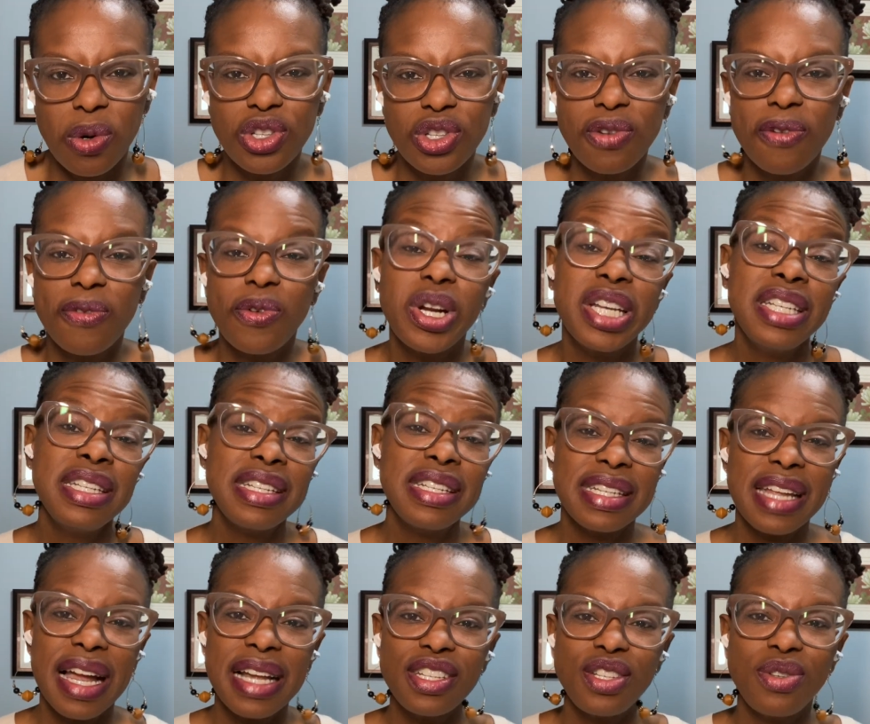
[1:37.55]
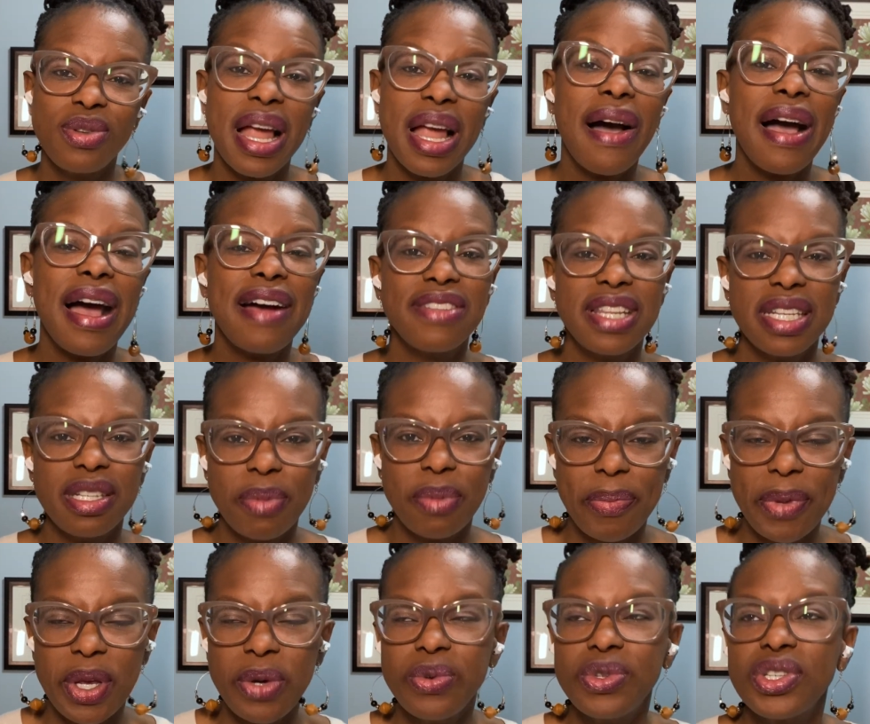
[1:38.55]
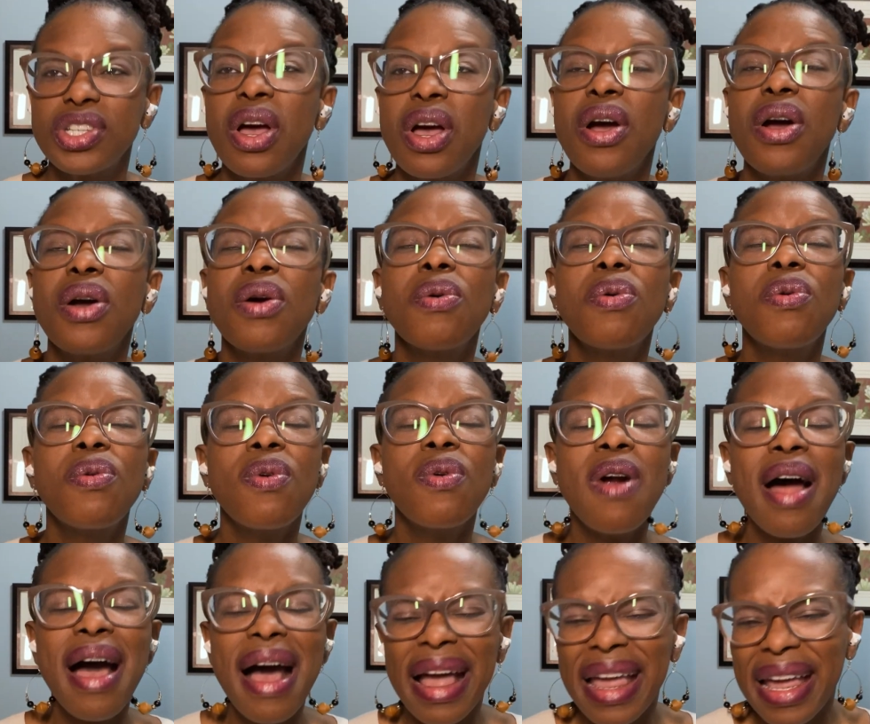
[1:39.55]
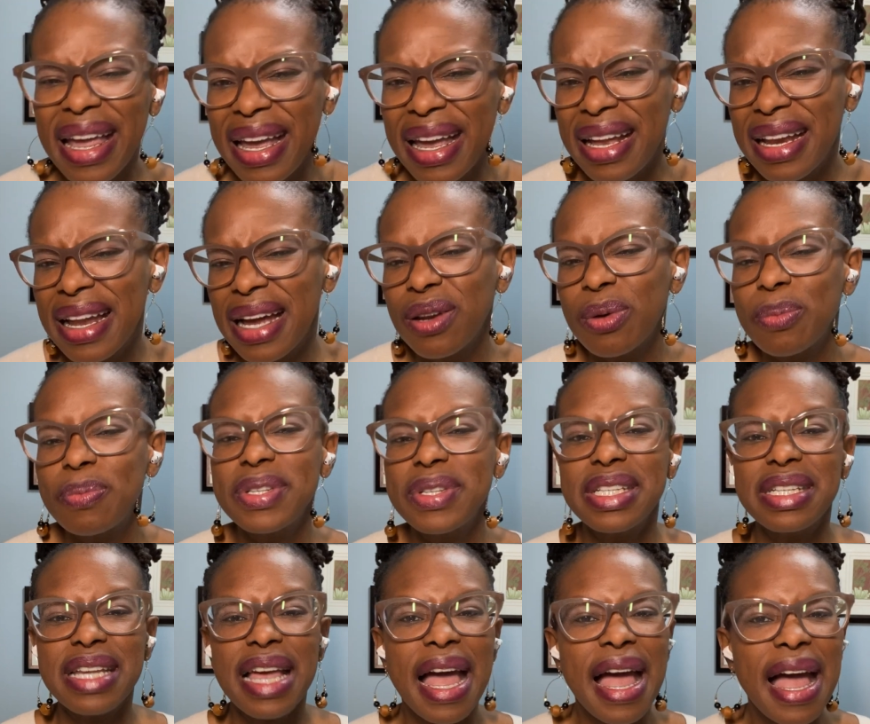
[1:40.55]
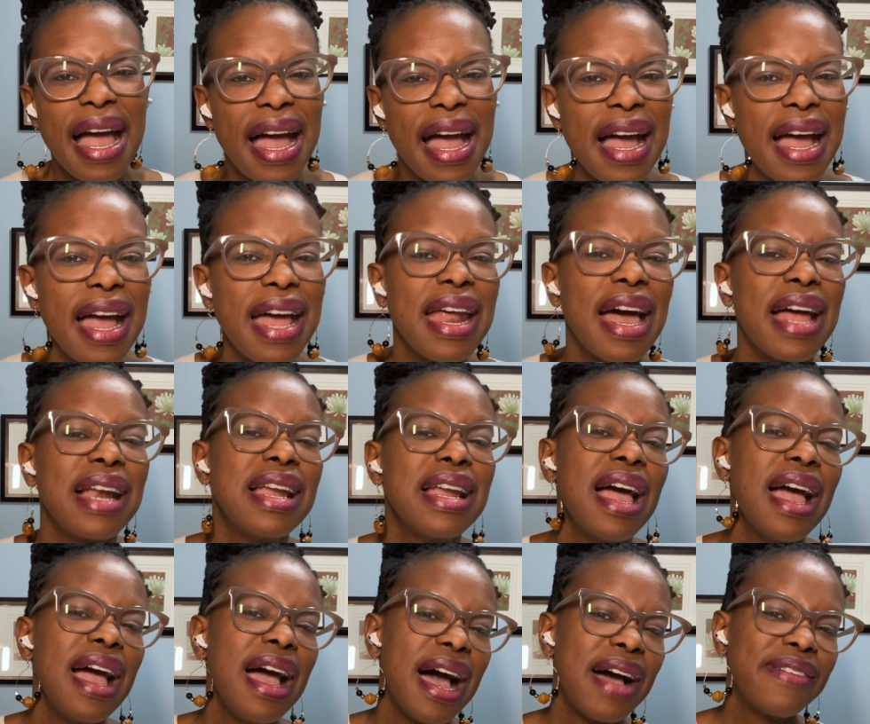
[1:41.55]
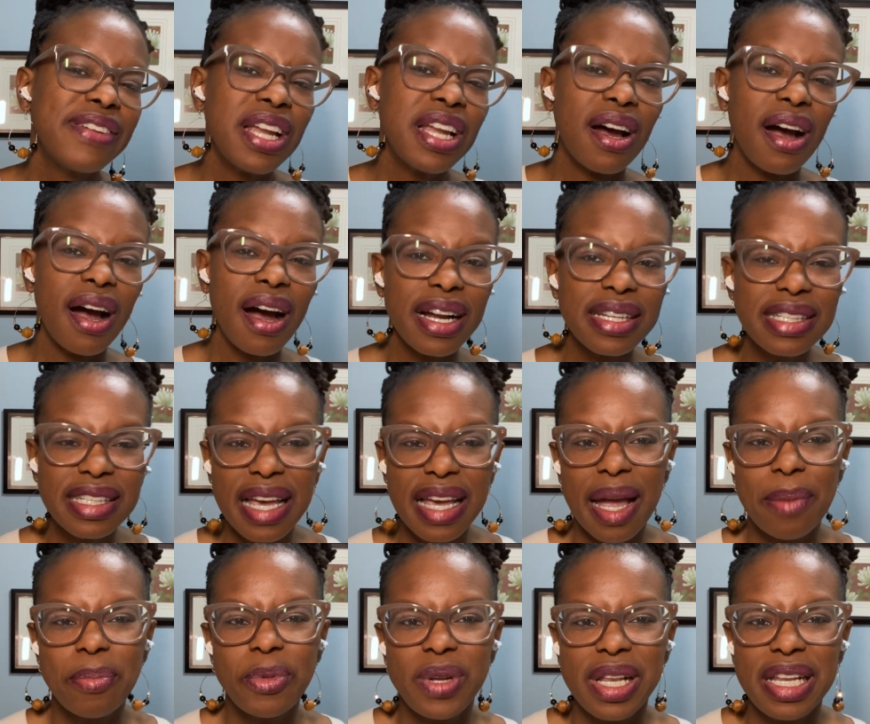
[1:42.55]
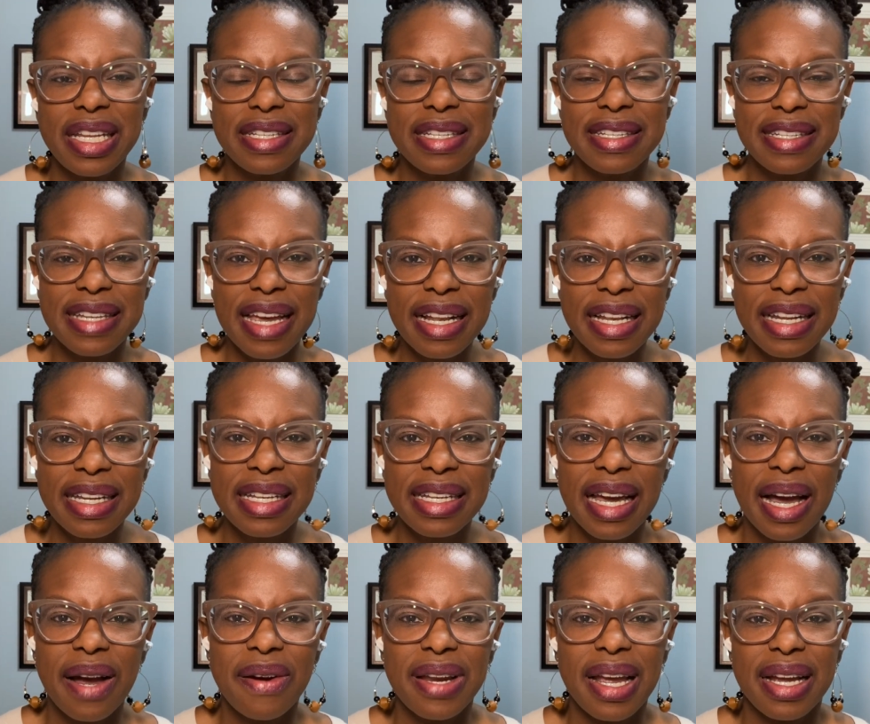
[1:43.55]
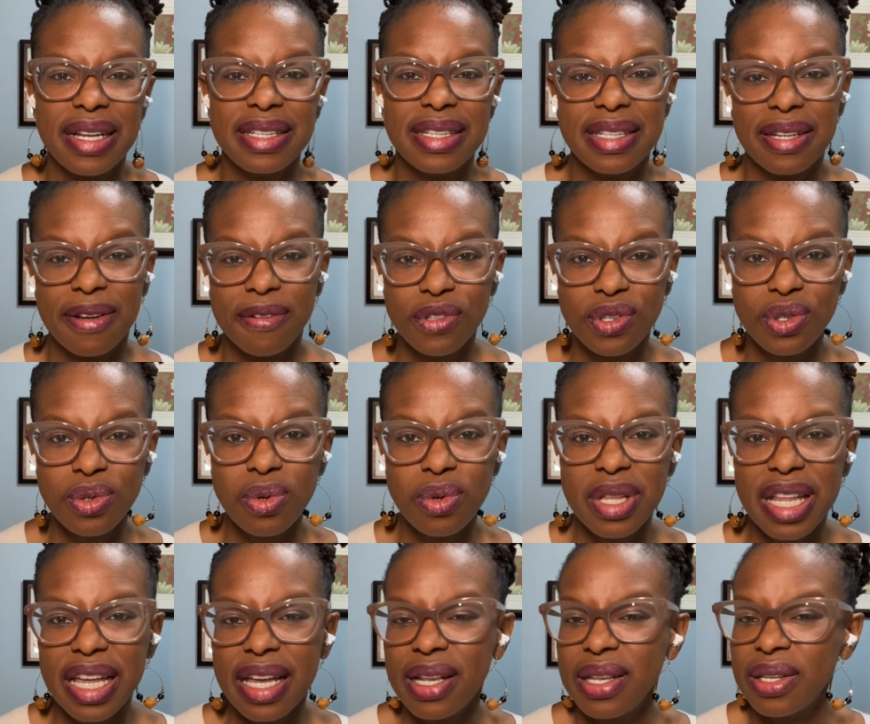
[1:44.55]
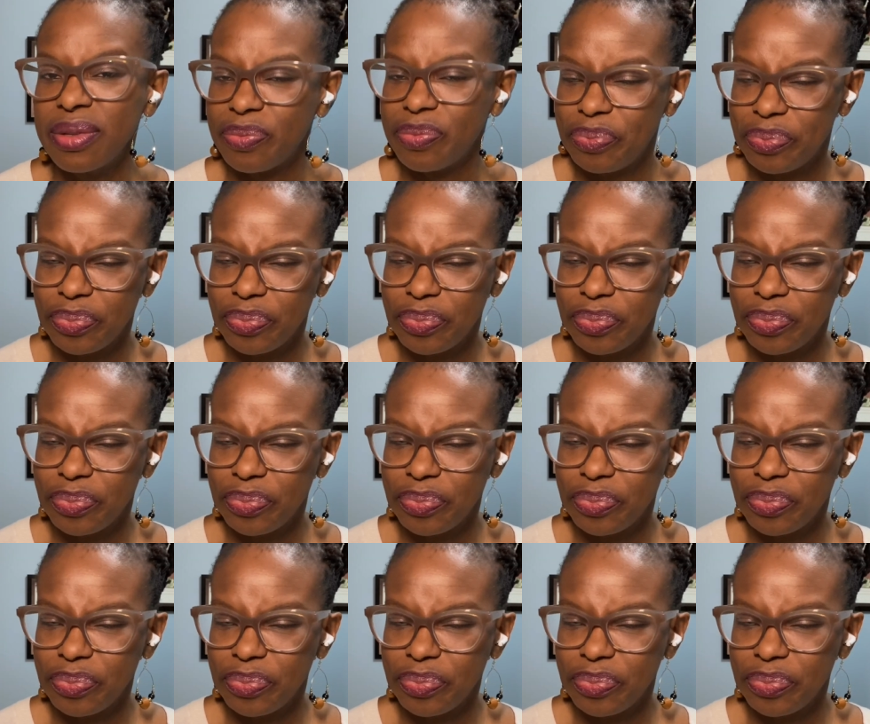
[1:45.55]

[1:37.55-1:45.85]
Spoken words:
So for instance, you now have this baby who's crying and upset and having a hard time really settling down and self-soothing.